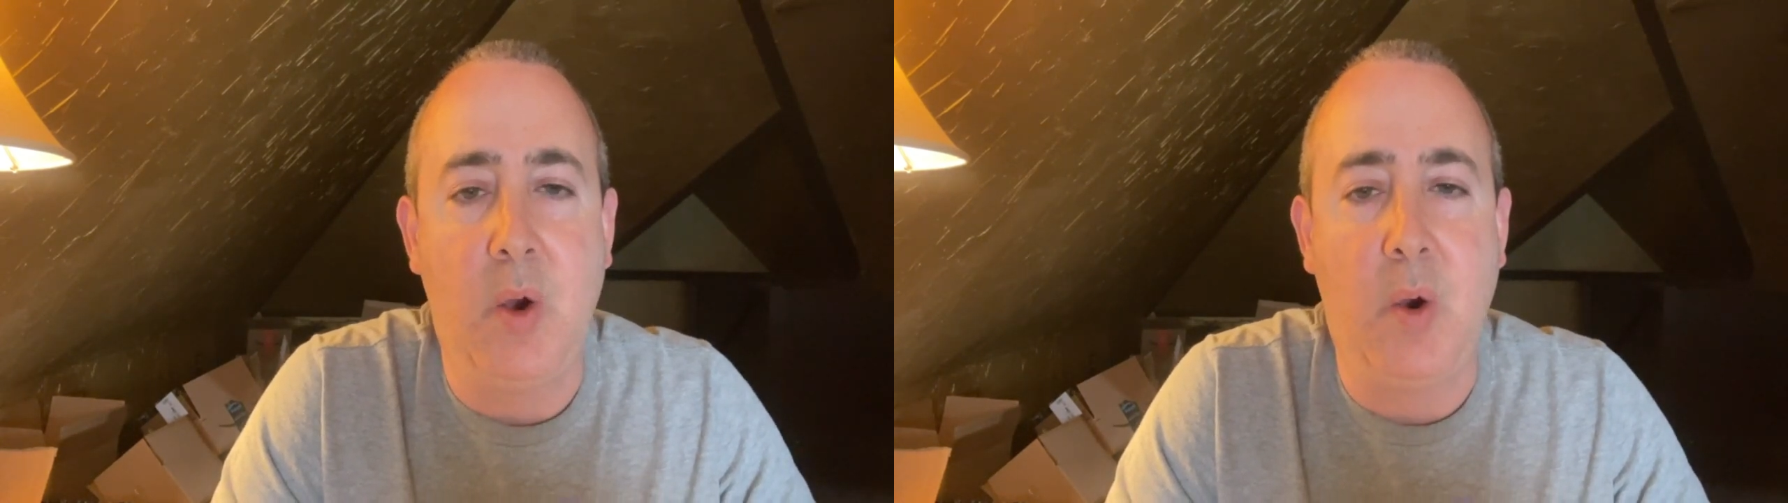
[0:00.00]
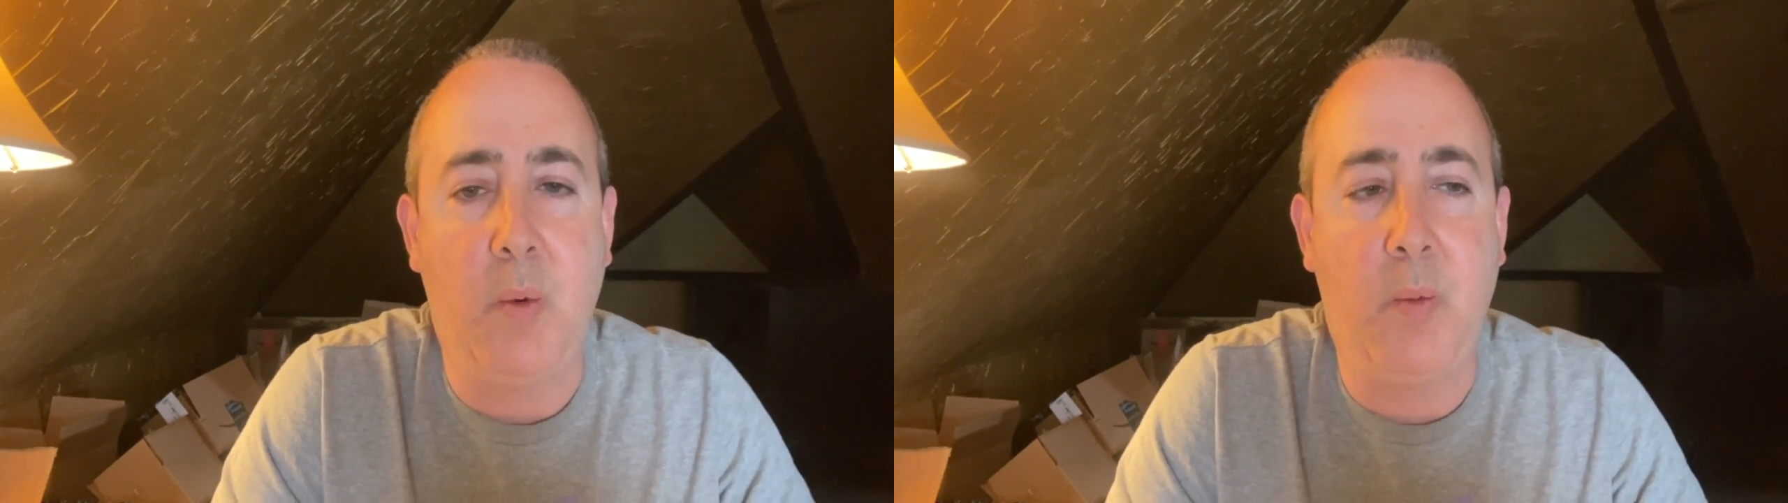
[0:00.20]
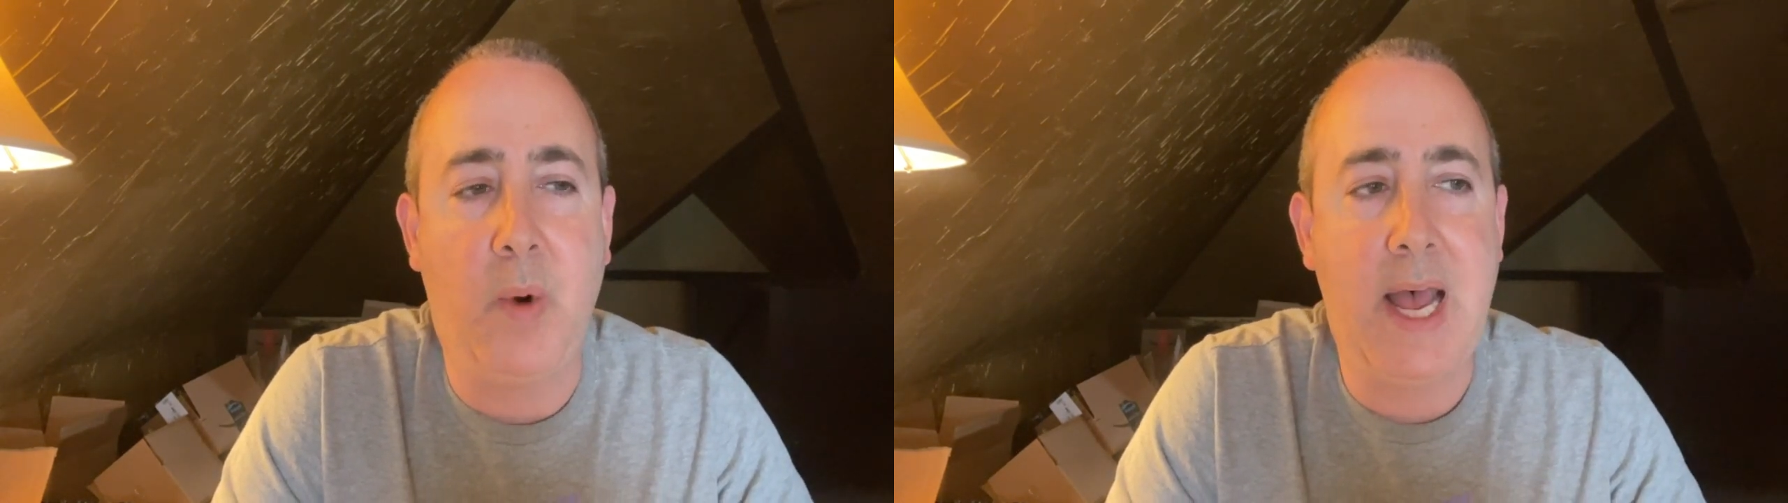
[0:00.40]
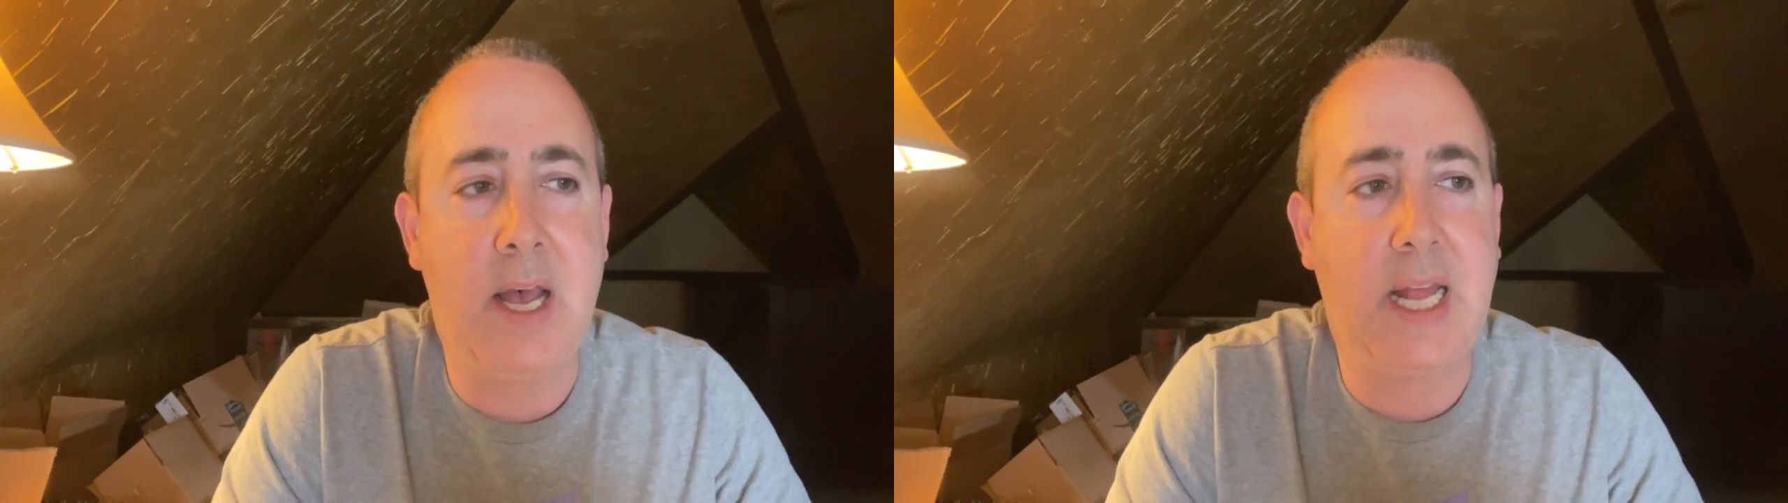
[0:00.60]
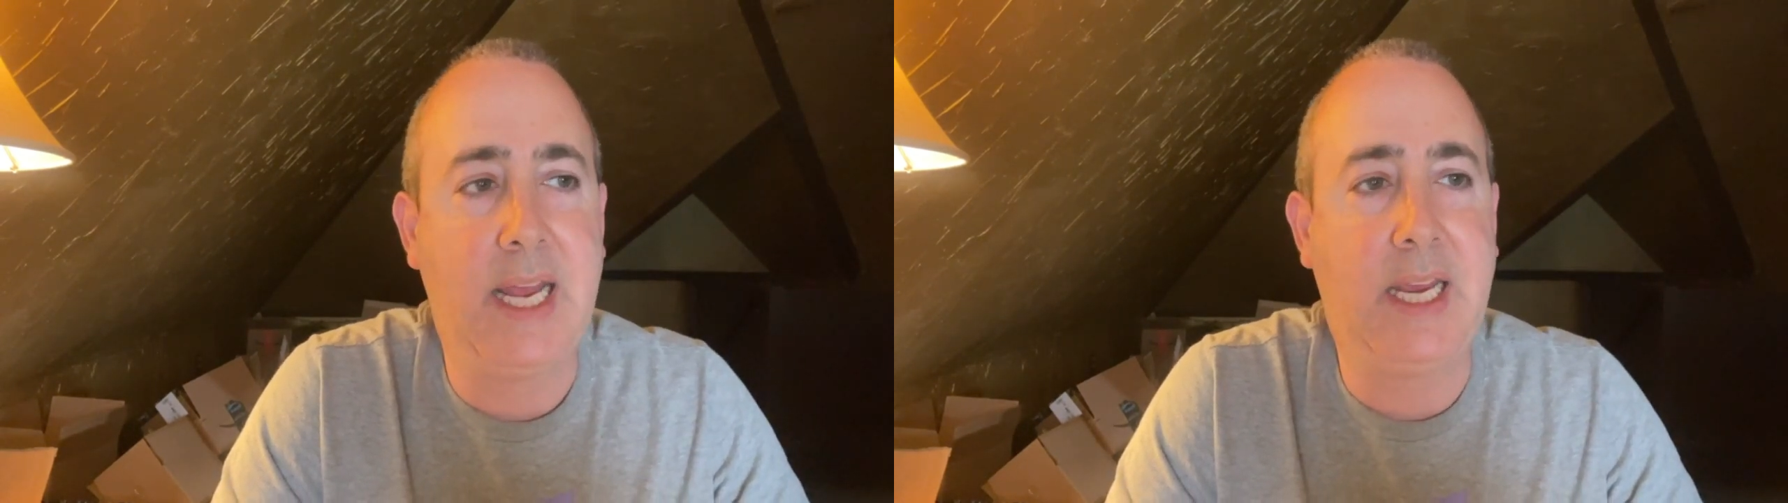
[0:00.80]

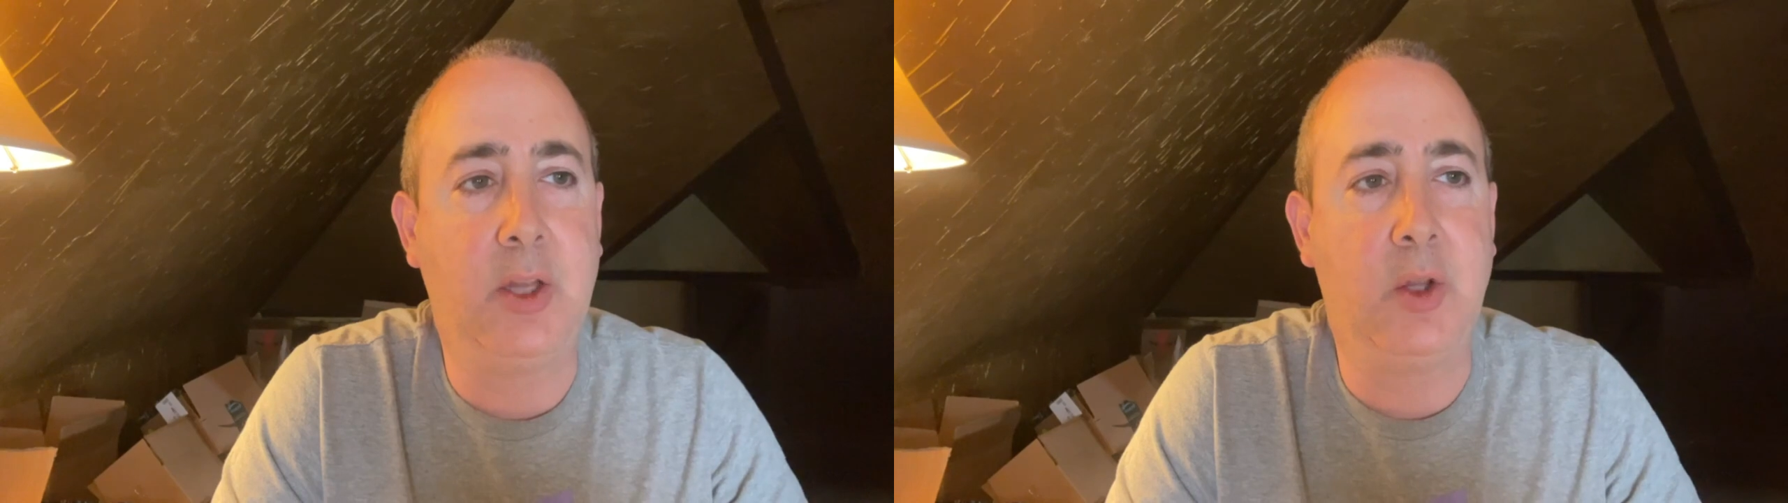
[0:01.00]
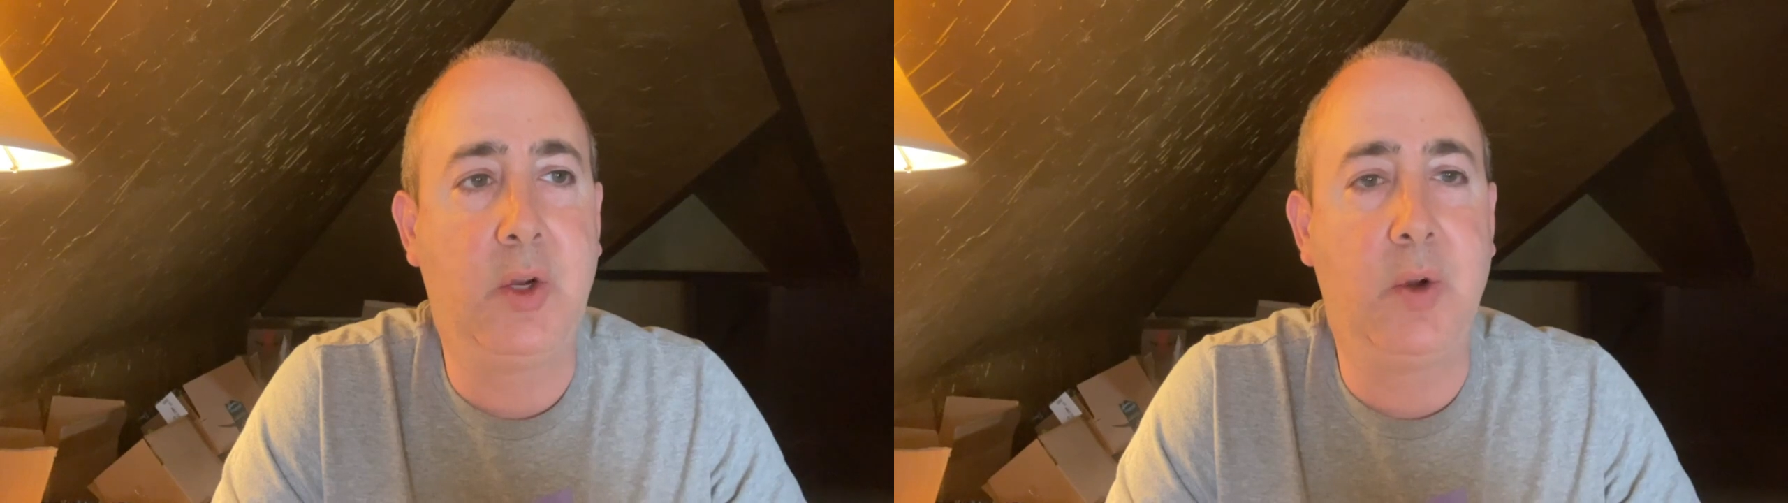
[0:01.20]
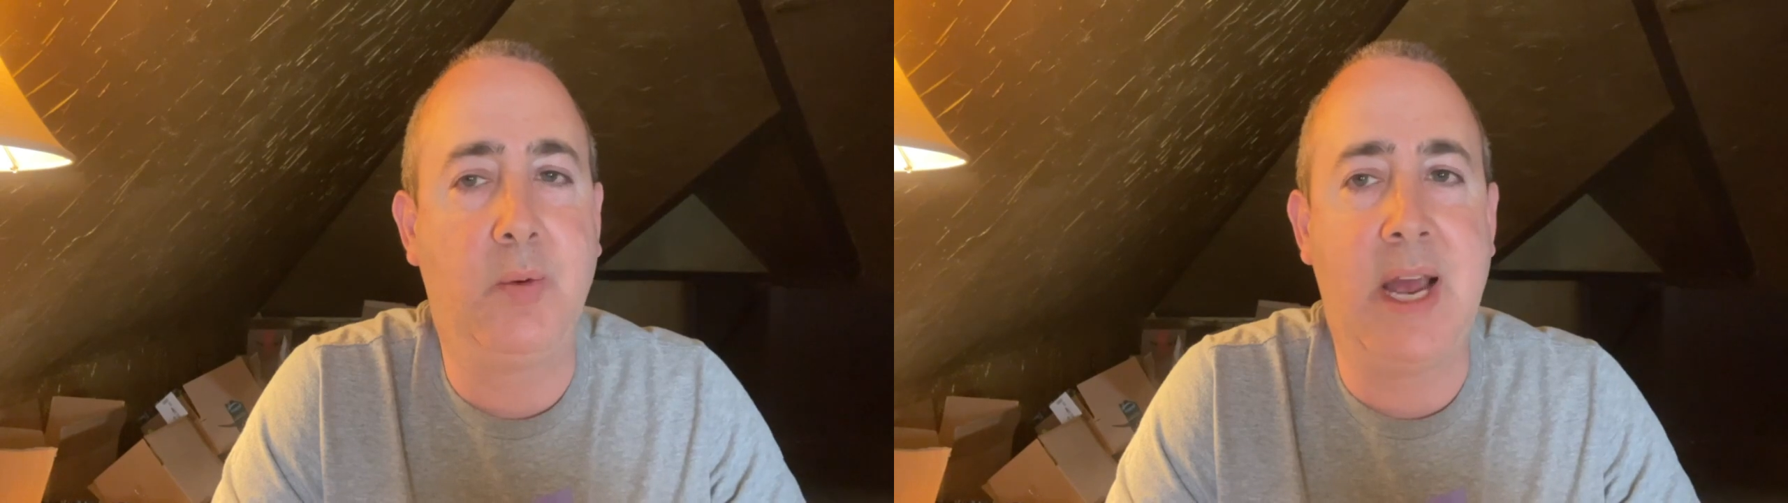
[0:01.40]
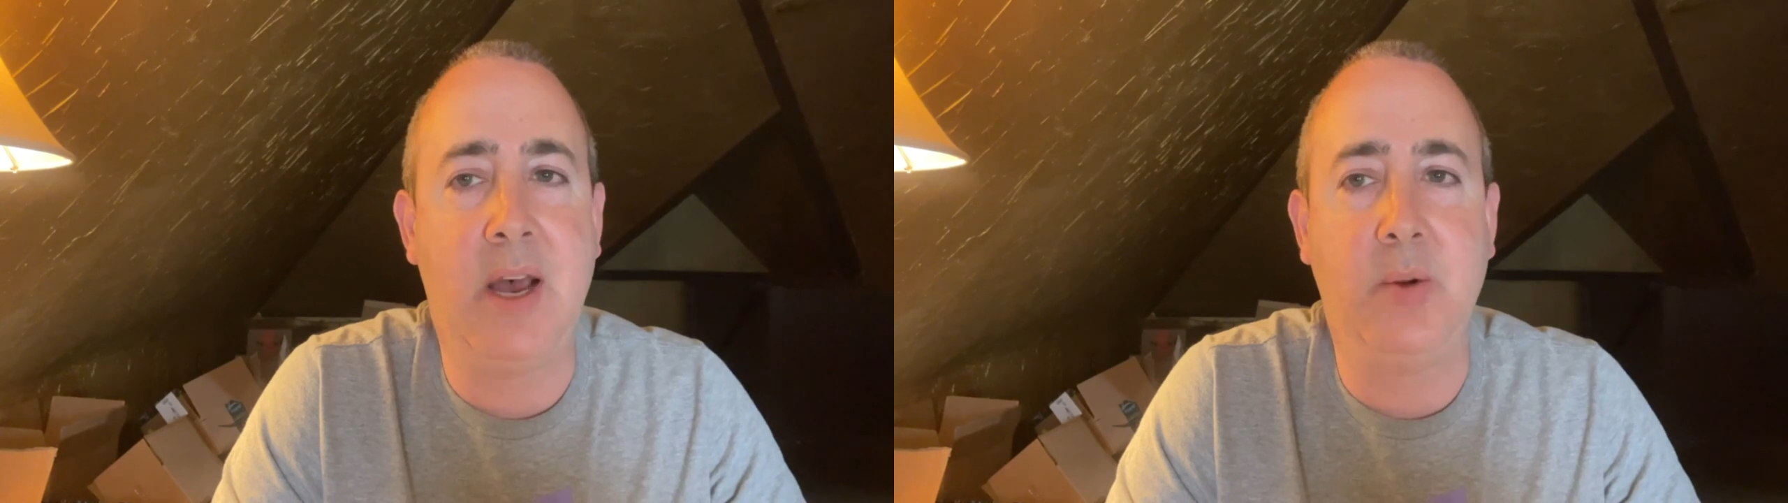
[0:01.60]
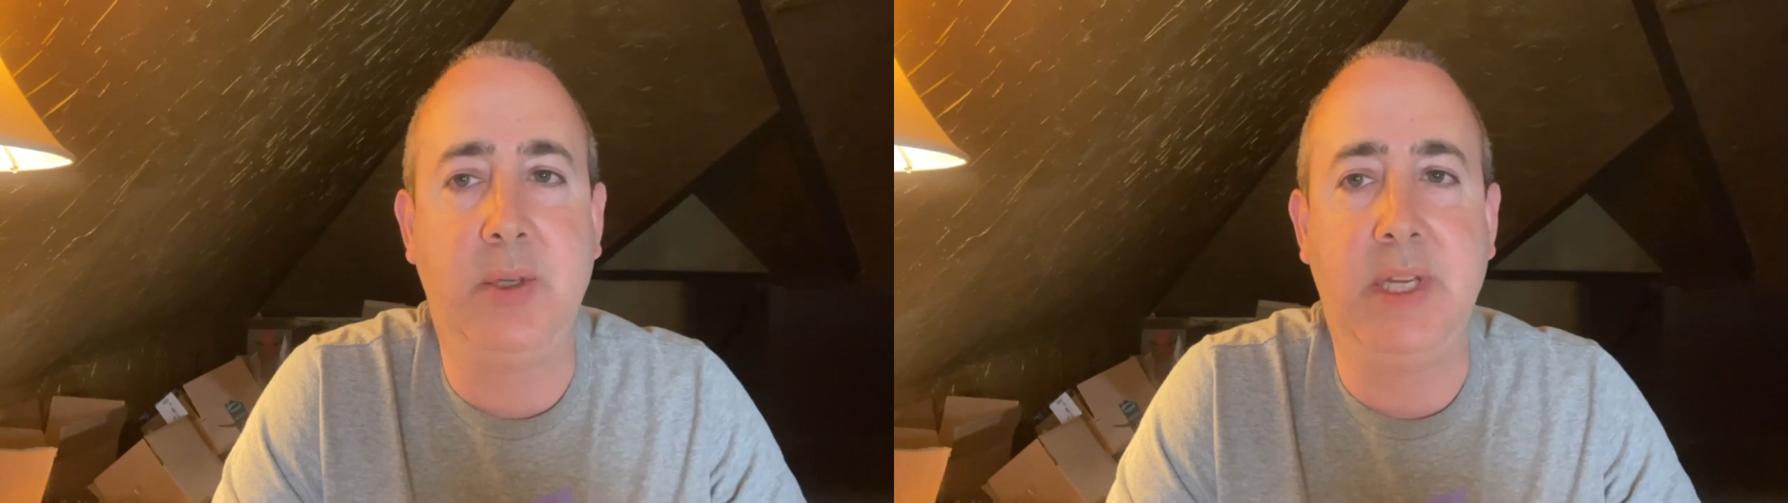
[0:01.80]
while I can look
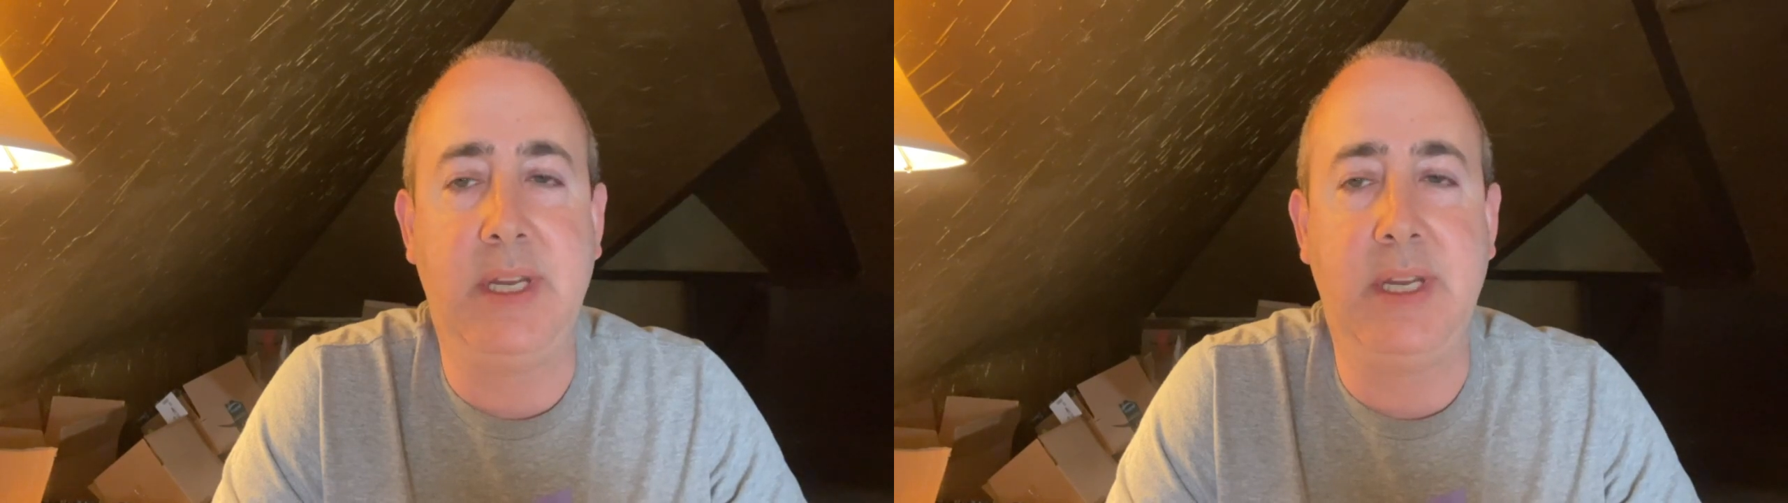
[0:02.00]
around